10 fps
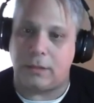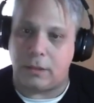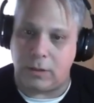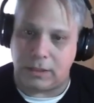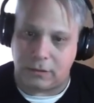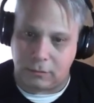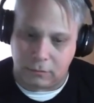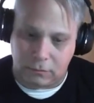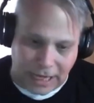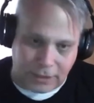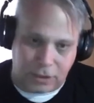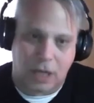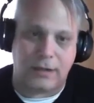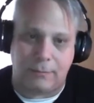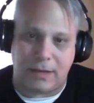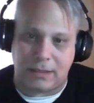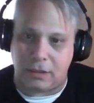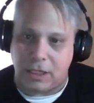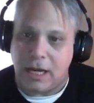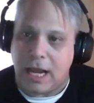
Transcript: going to latch onto that message